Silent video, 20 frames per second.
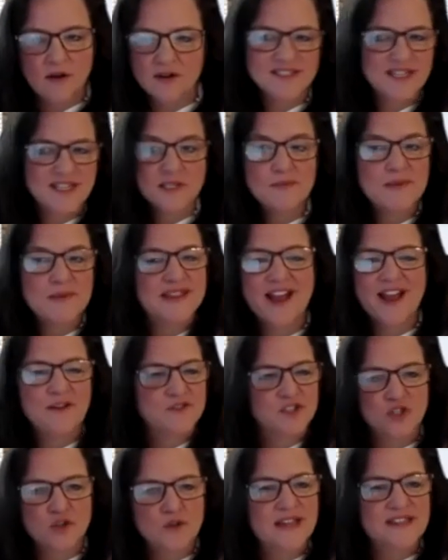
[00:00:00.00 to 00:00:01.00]
It doesn't mean they have
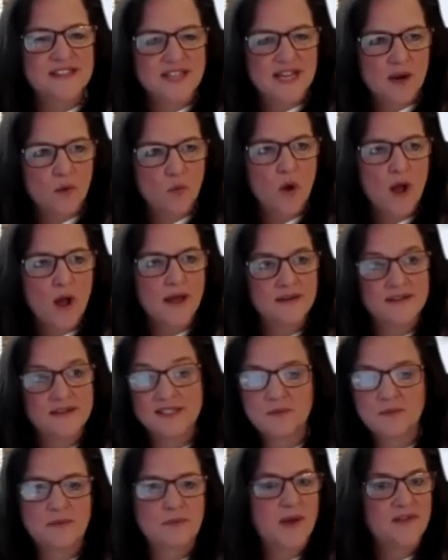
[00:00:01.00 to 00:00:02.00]
to do that day one. It doesn't
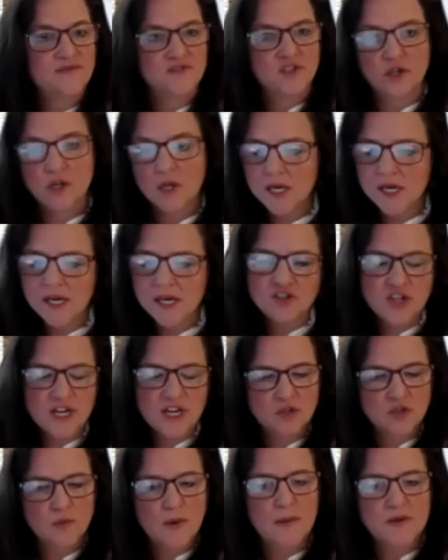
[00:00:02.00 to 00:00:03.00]
mean we have to change
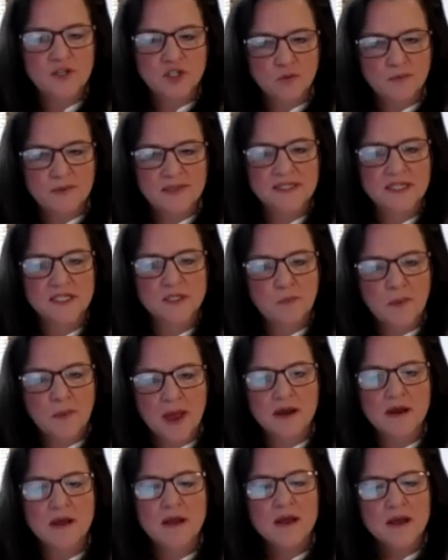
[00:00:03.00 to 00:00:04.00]
the way we do business,
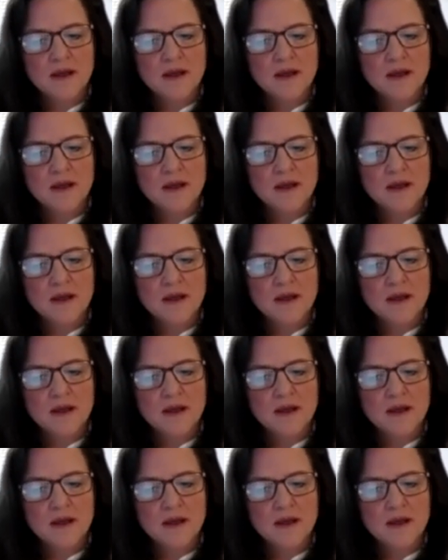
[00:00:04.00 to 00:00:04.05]
but